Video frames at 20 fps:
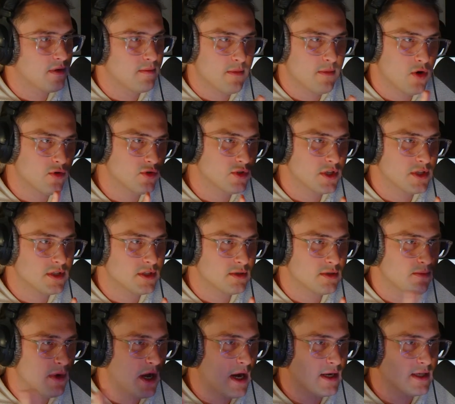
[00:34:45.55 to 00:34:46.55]
emotions,
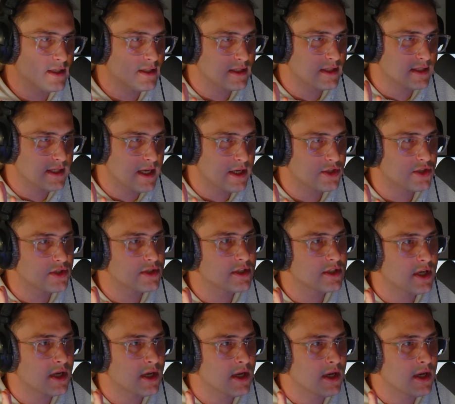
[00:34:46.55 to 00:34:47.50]
body sensations.